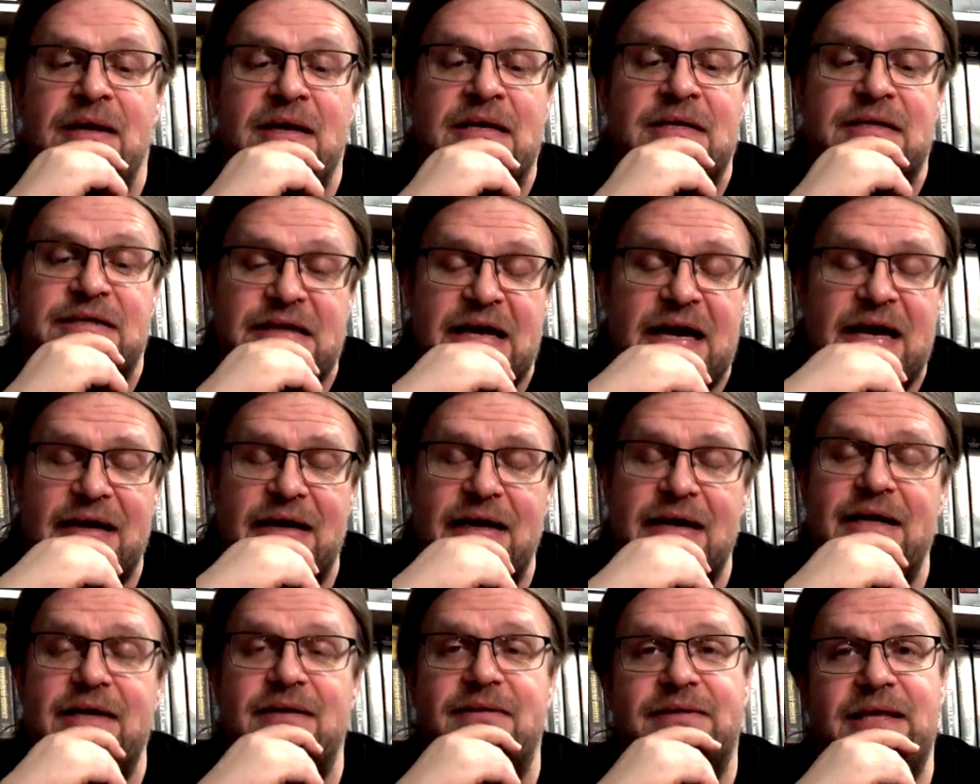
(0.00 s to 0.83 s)

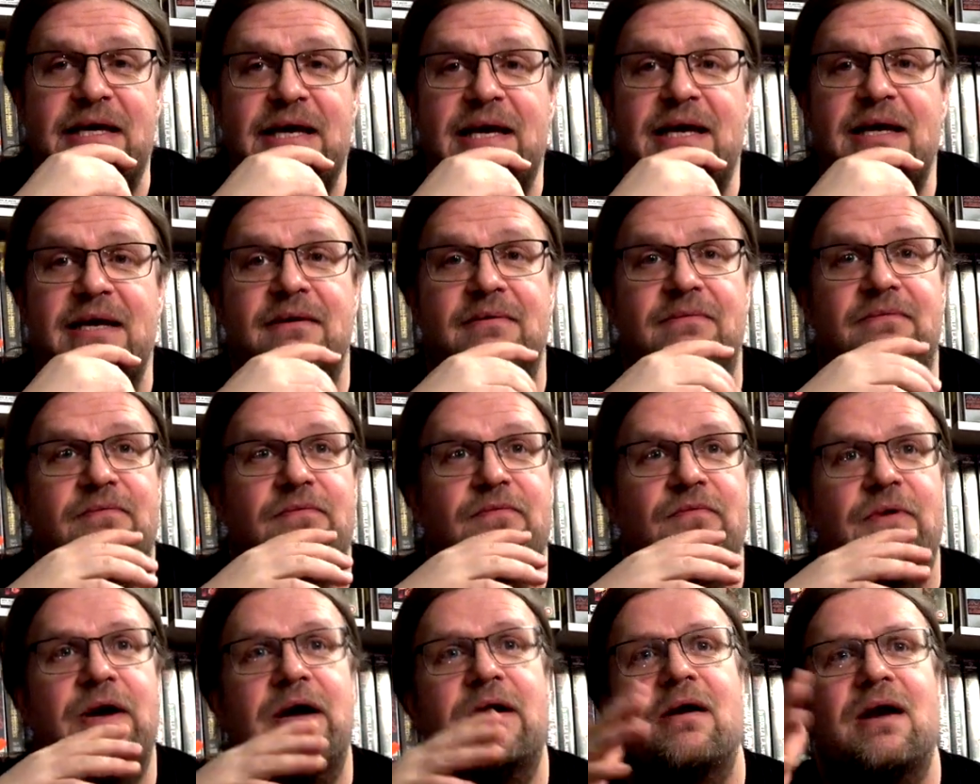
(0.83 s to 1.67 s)
sadly, they
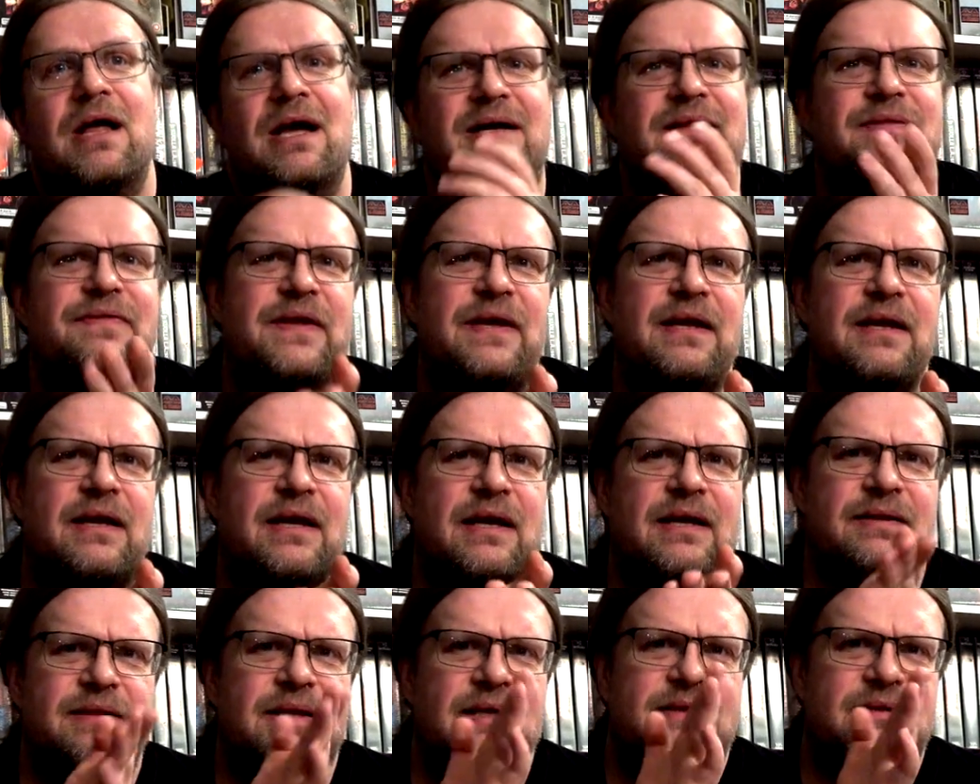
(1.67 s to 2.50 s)
were like
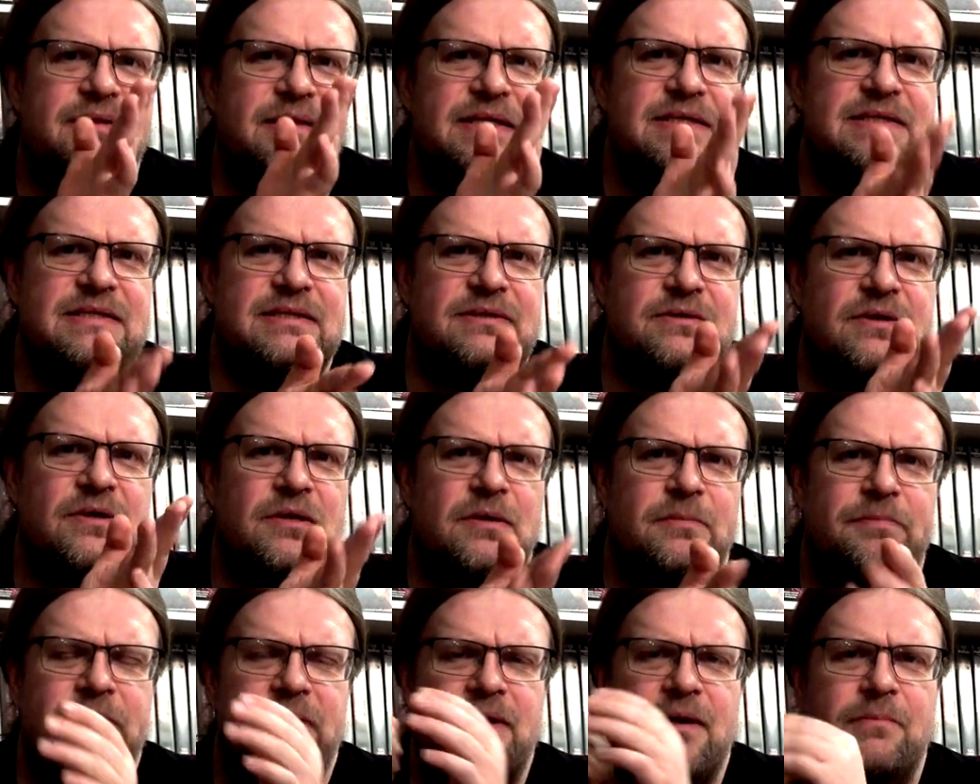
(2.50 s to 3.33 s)
thinking that this is
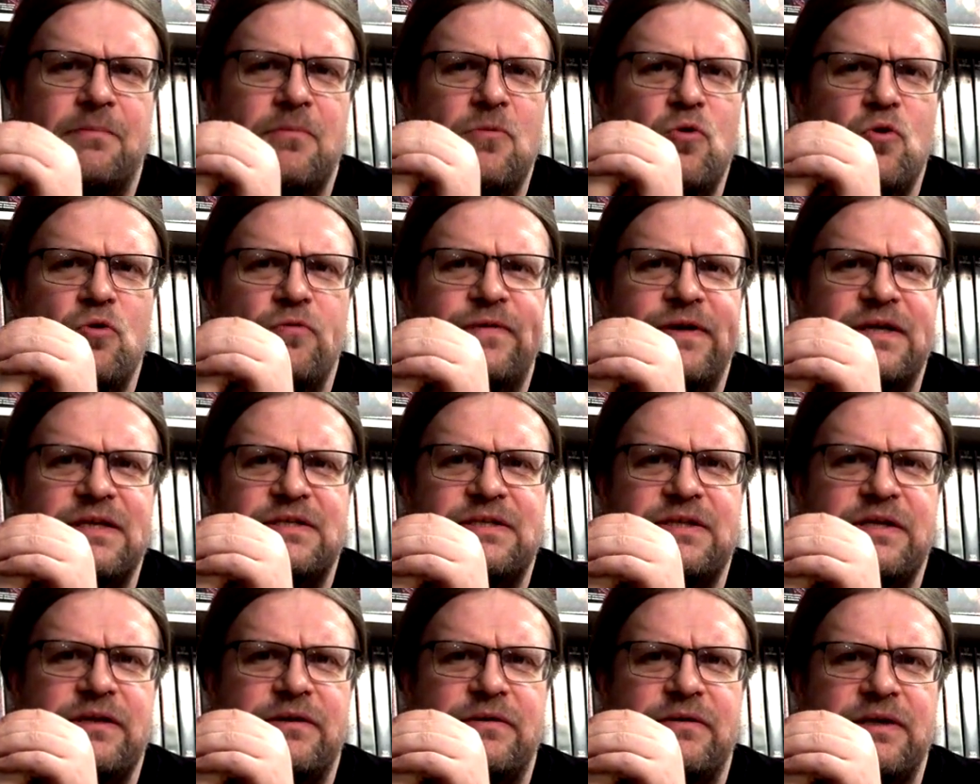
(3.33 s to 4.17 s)
gonna be a movie
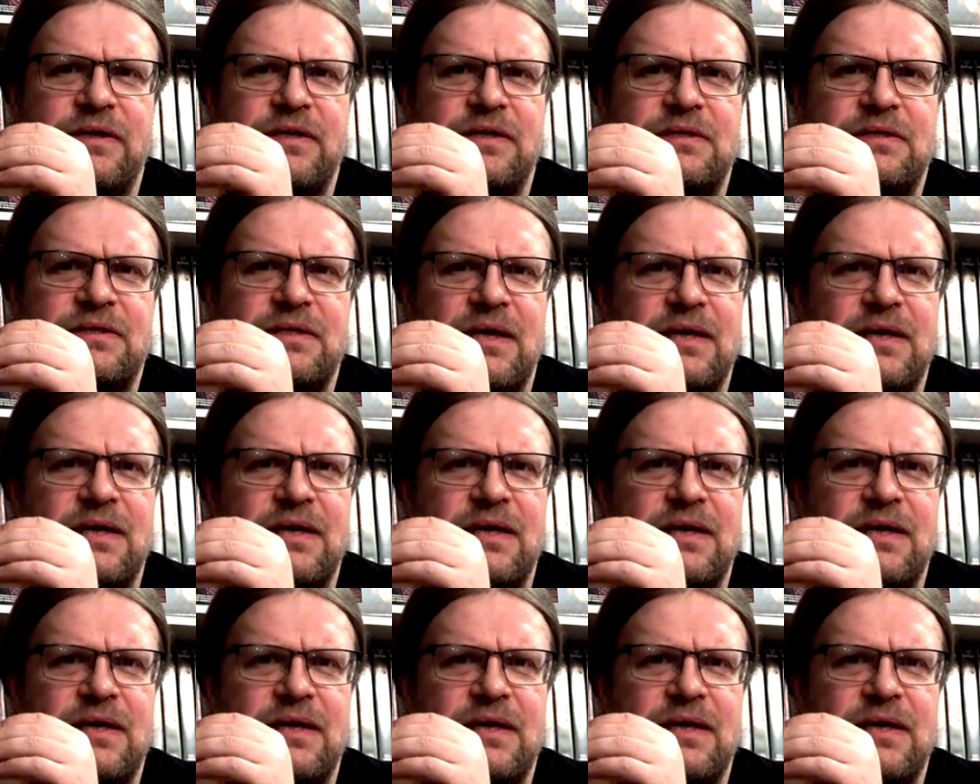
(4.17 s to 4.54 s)
series.